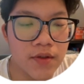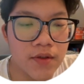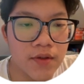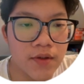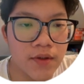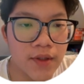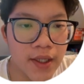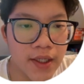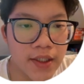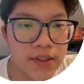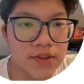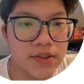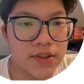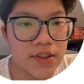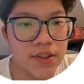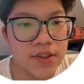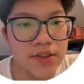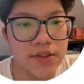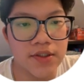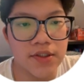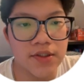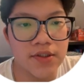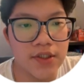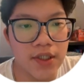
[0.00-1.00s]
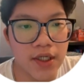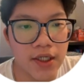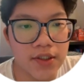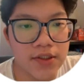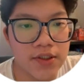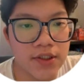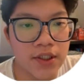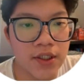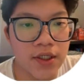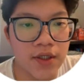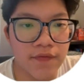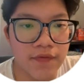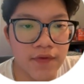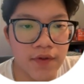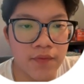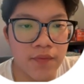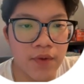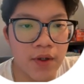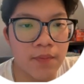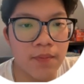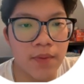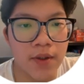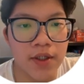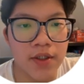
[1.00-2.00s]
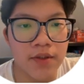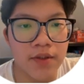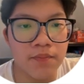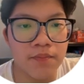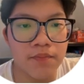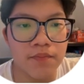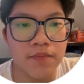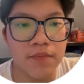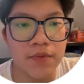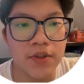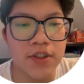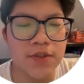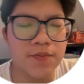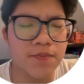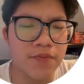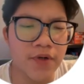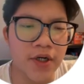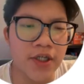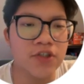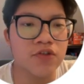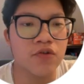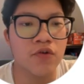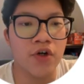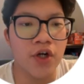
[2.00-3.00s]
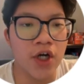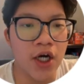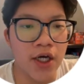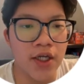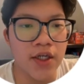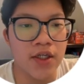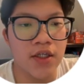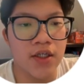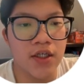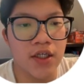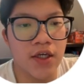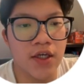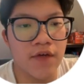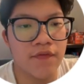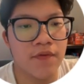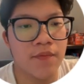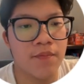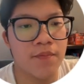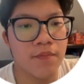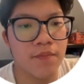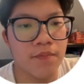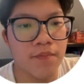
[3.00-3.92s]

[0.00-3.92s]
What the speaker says: next is detecting if the red button is pressed or not. If the